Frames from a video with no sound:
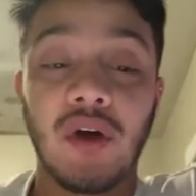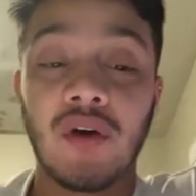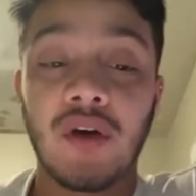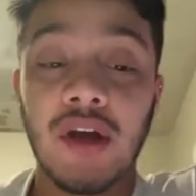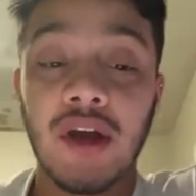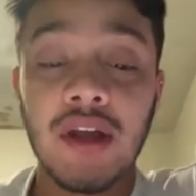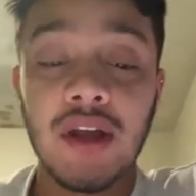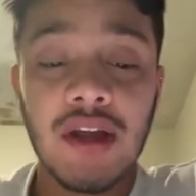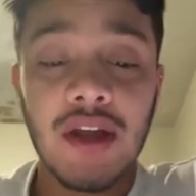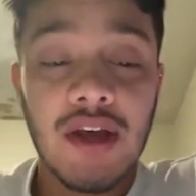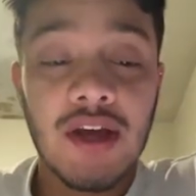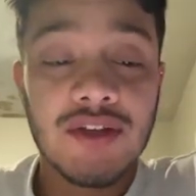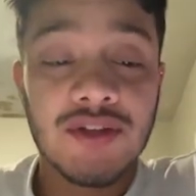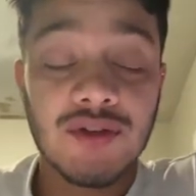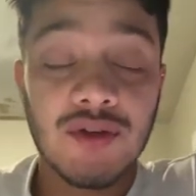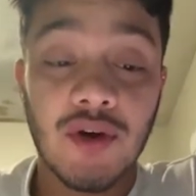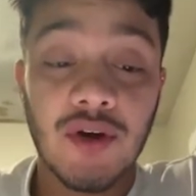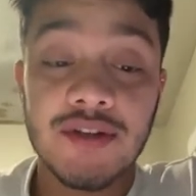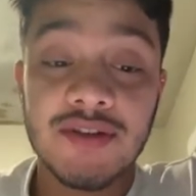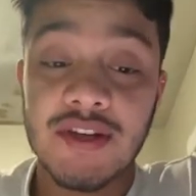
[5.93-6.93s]
Okay,
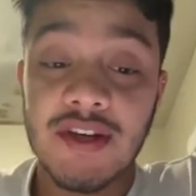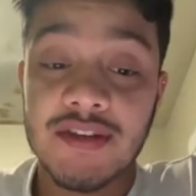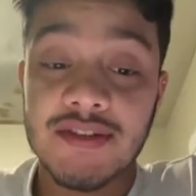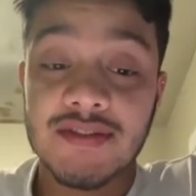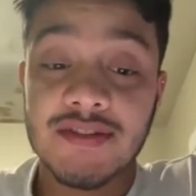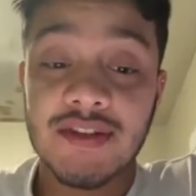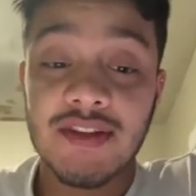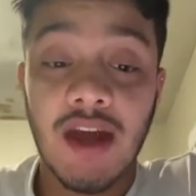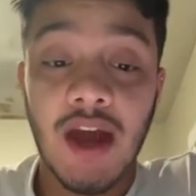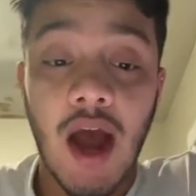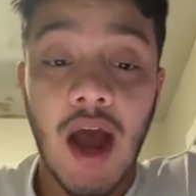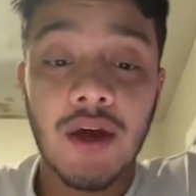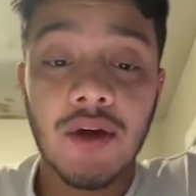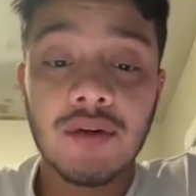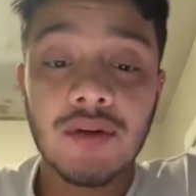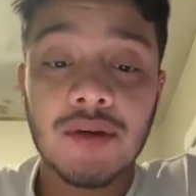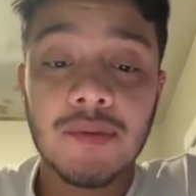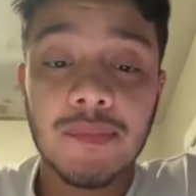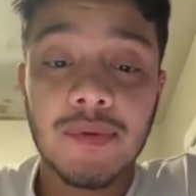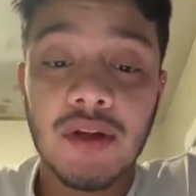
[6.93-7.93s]
so it says the
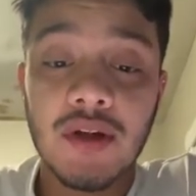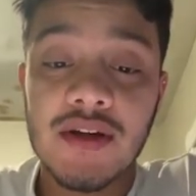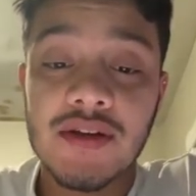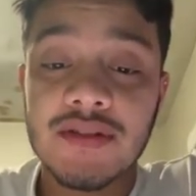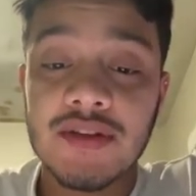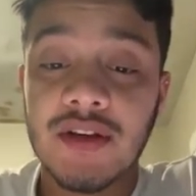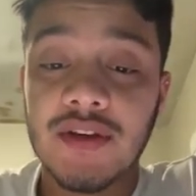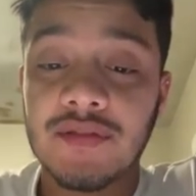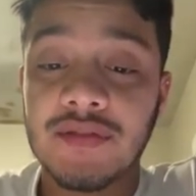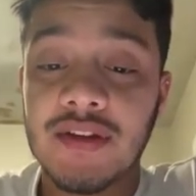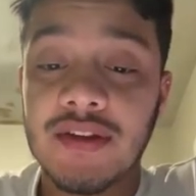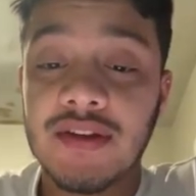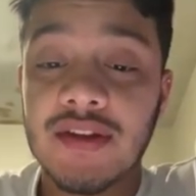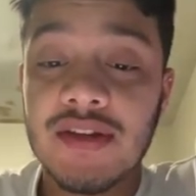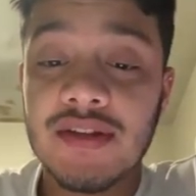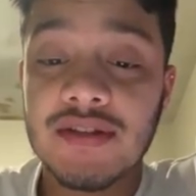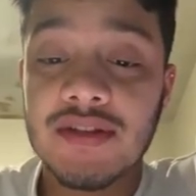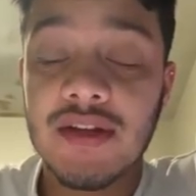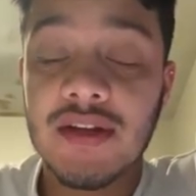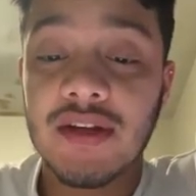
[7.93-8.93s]
angular velocity of the
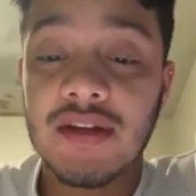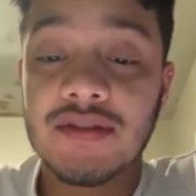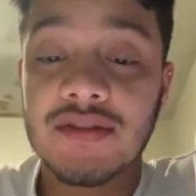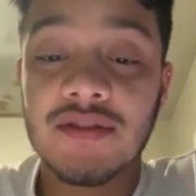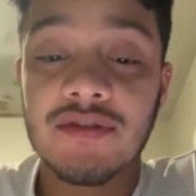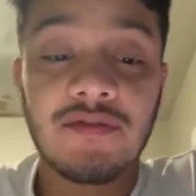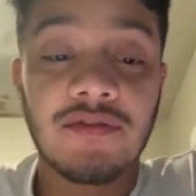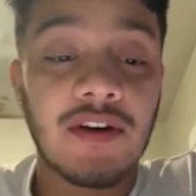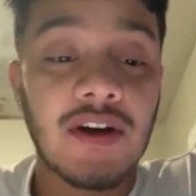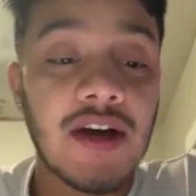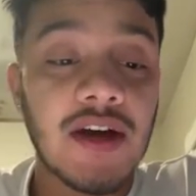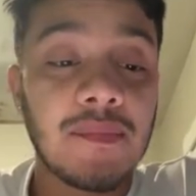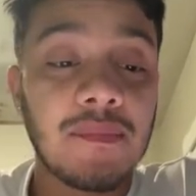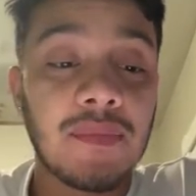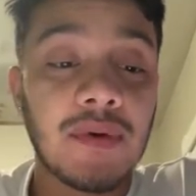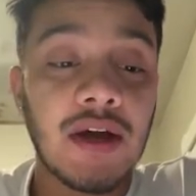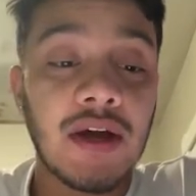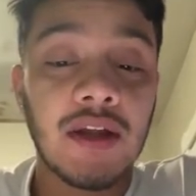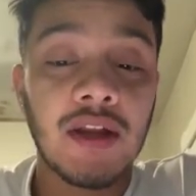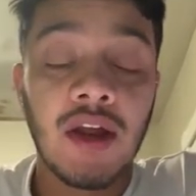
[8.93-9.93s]
disk is defined
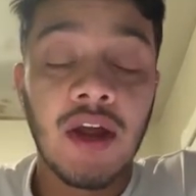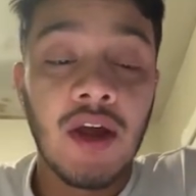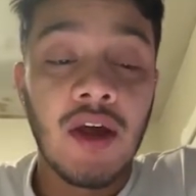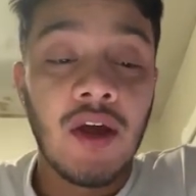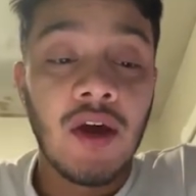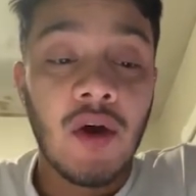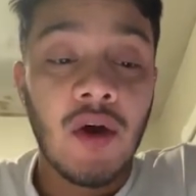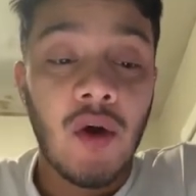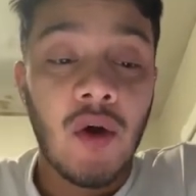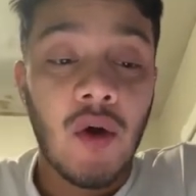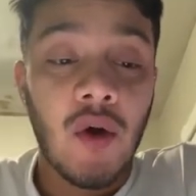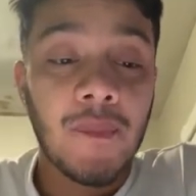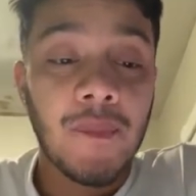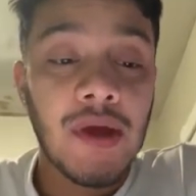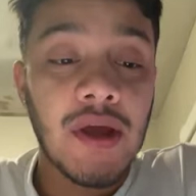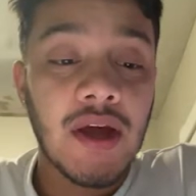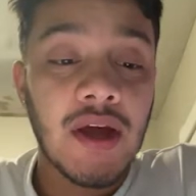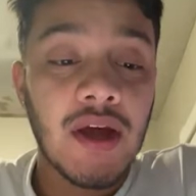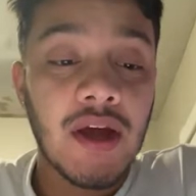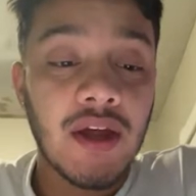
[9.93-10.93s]
by
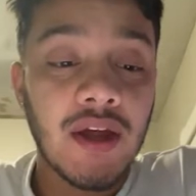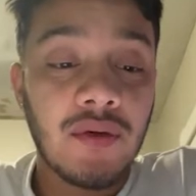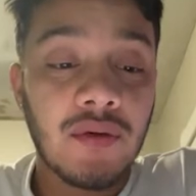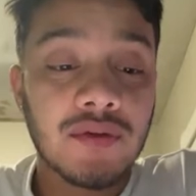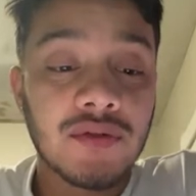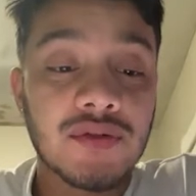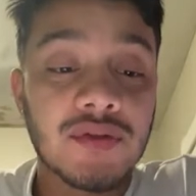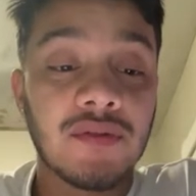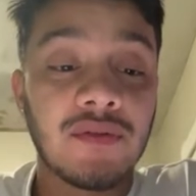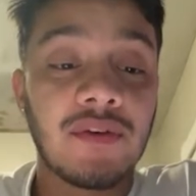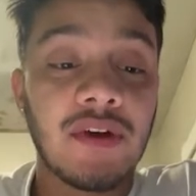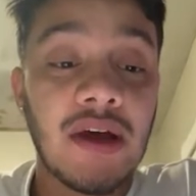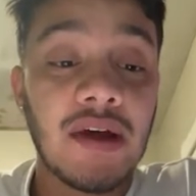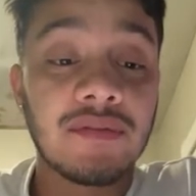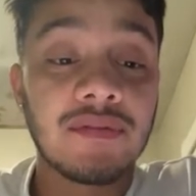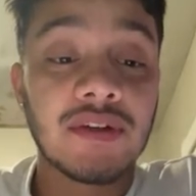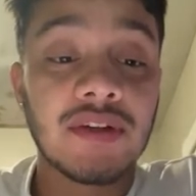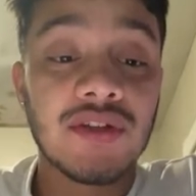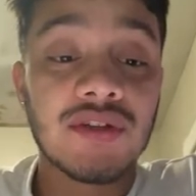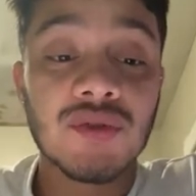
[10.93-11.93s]
omega equals to
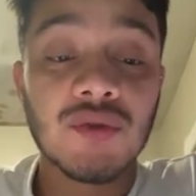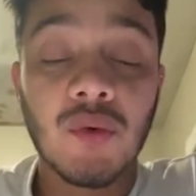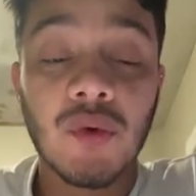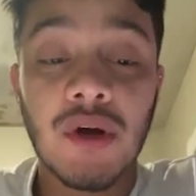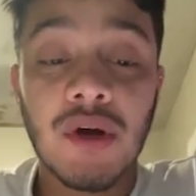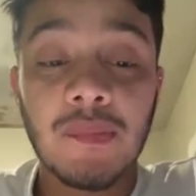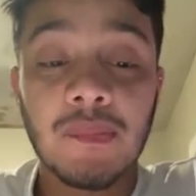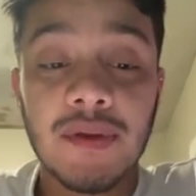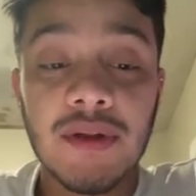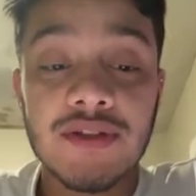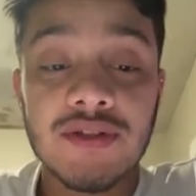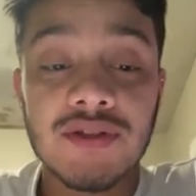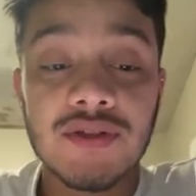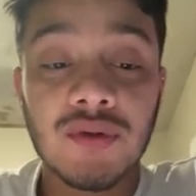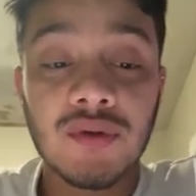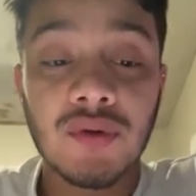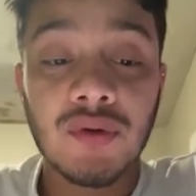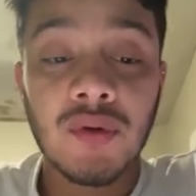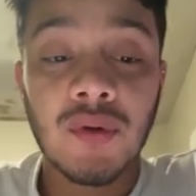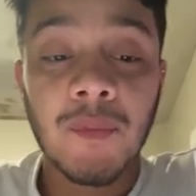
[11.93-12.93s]
5t squared plus
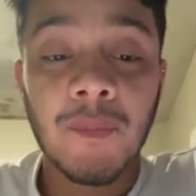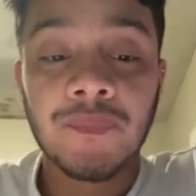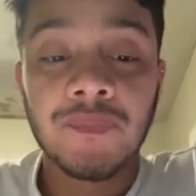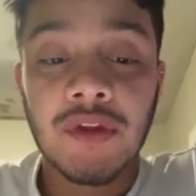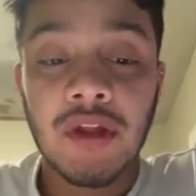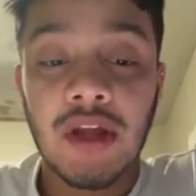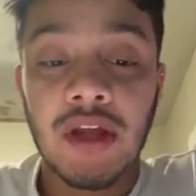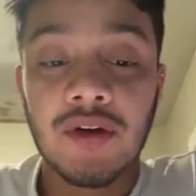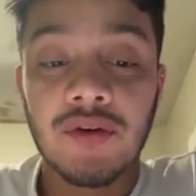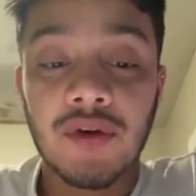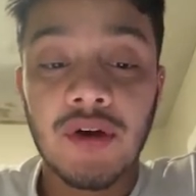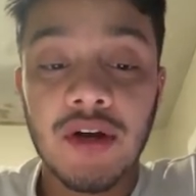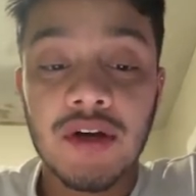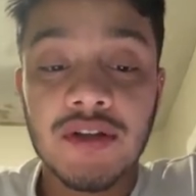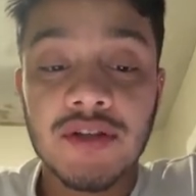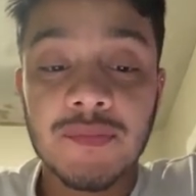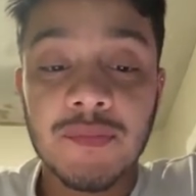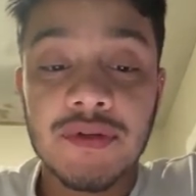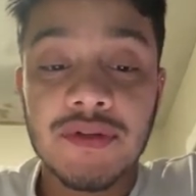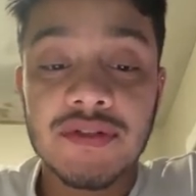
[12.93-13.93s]
2 in
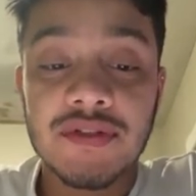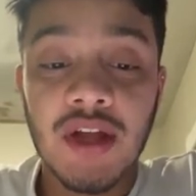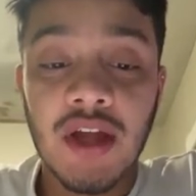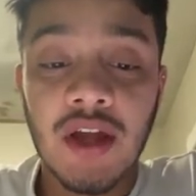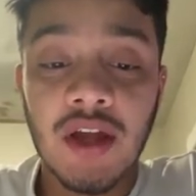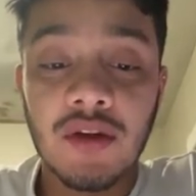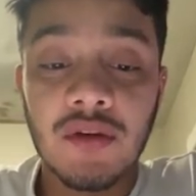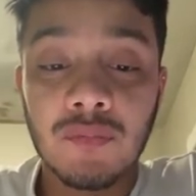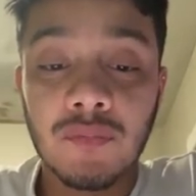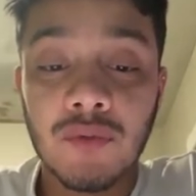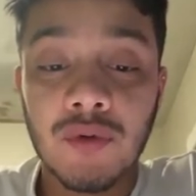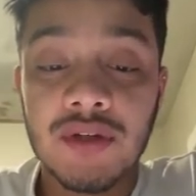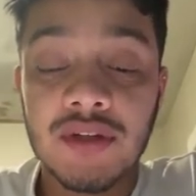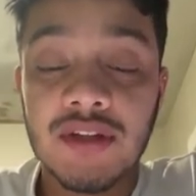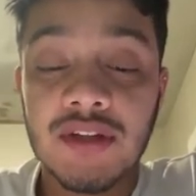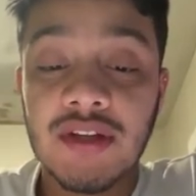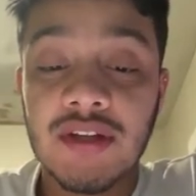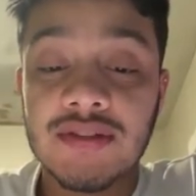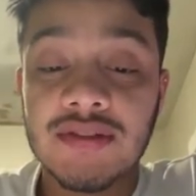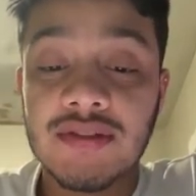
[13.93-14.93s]
radians per second where
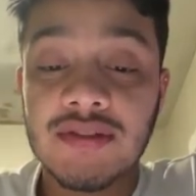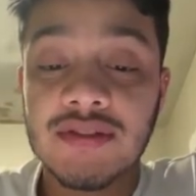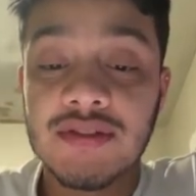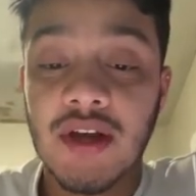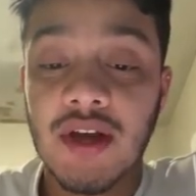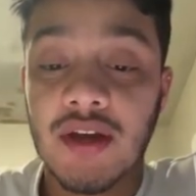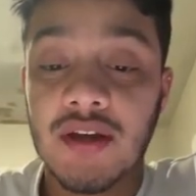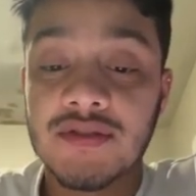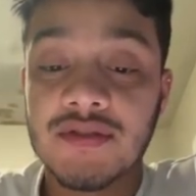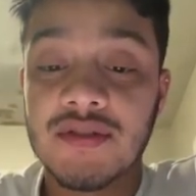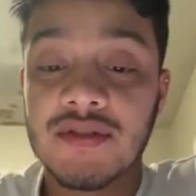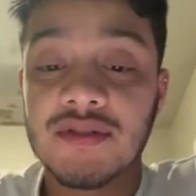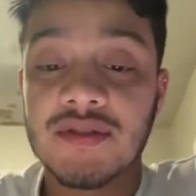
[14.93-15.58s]
t is in seconds.